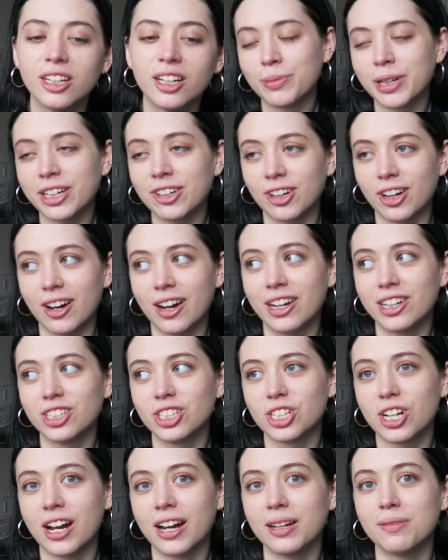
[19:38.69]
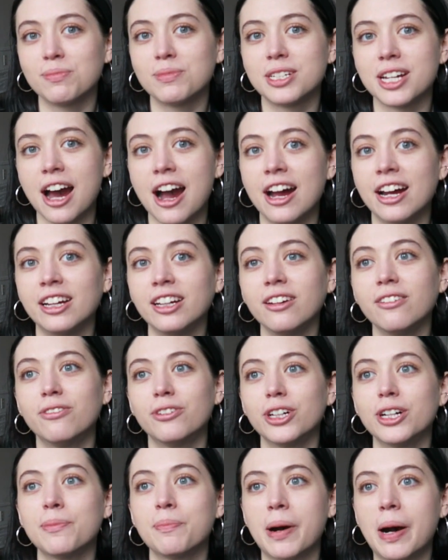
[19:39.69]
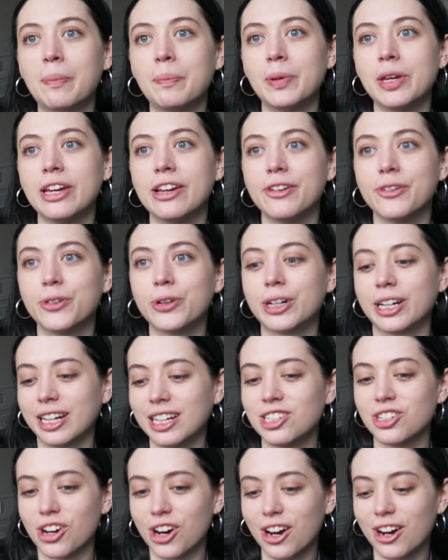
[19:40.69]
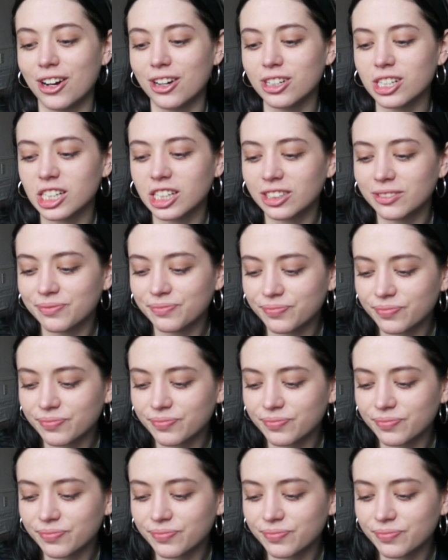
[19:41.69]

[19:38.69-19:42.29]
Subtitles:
Oh my gosh, I'm dying for a puppy or a dog.